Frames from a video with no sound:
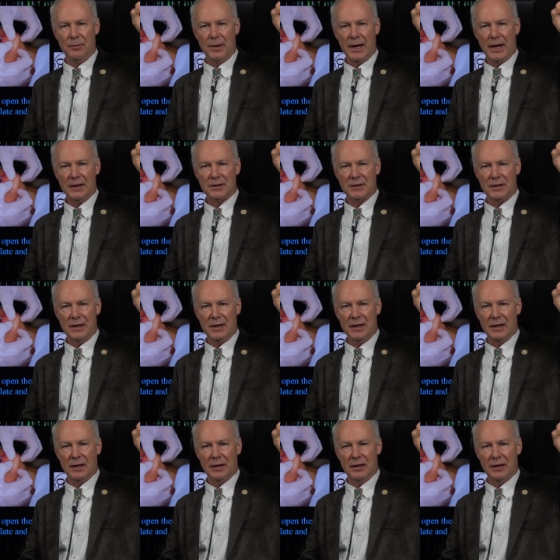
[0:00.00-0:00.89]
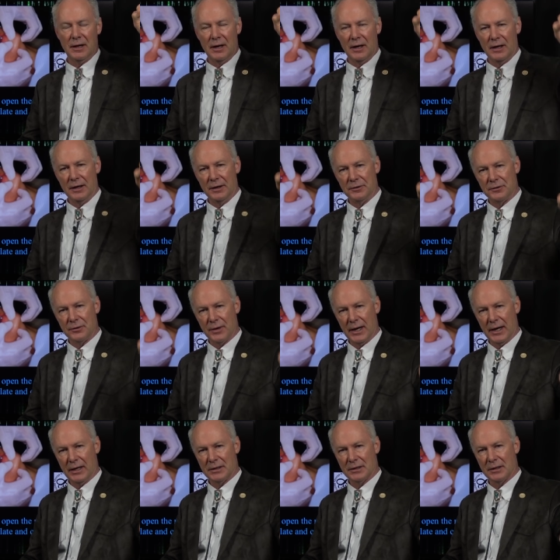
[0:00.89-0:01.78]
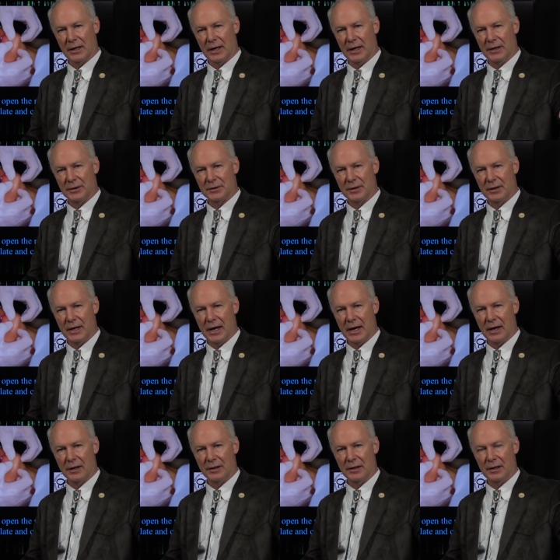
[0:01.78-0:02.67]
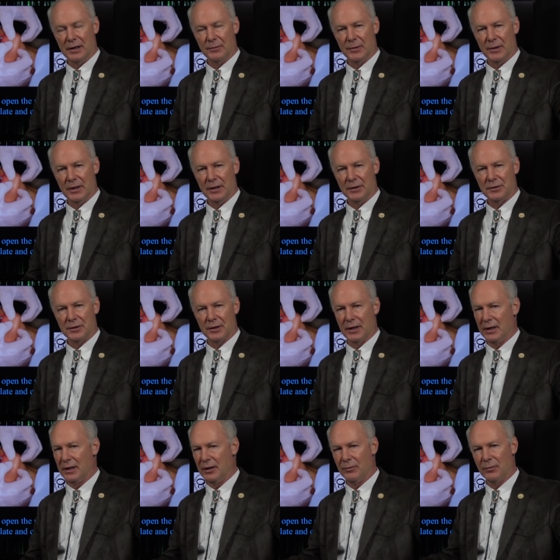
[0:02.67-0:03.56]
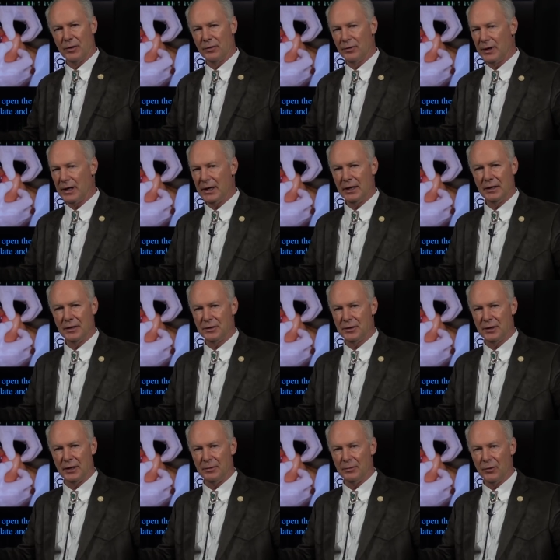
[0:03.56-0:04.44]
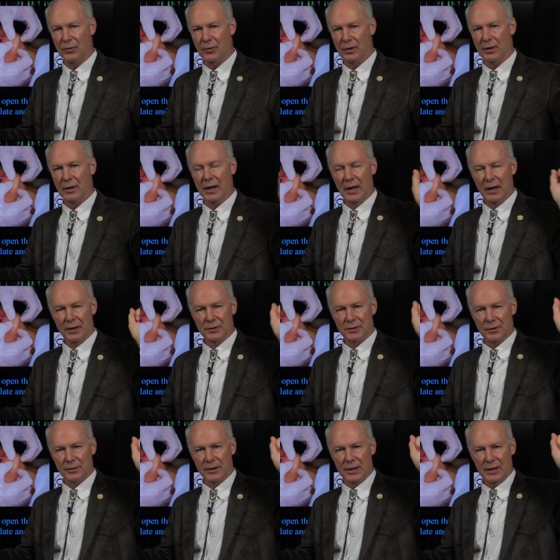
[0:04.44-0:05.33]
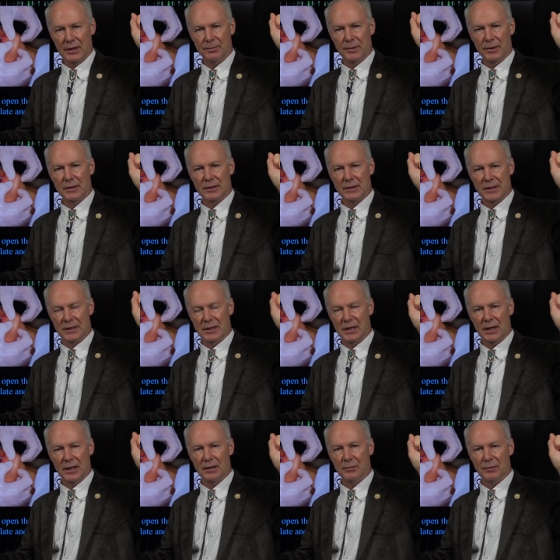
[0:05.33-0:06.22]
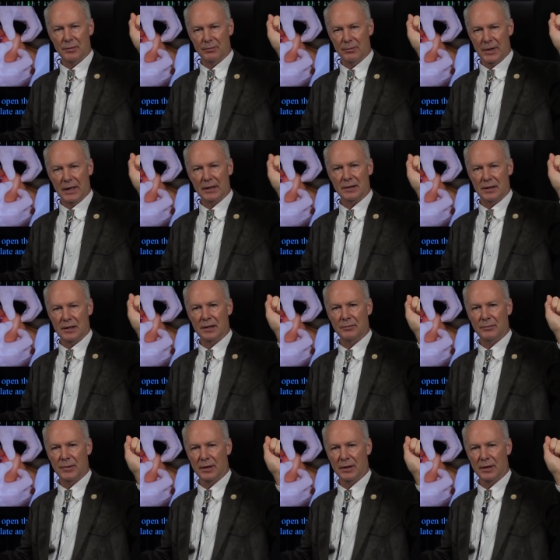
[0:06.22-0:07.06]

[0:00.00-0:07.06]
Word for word: past 10, it translates down the eminentia and it won't hinge anymore. So keep it to 10, about 10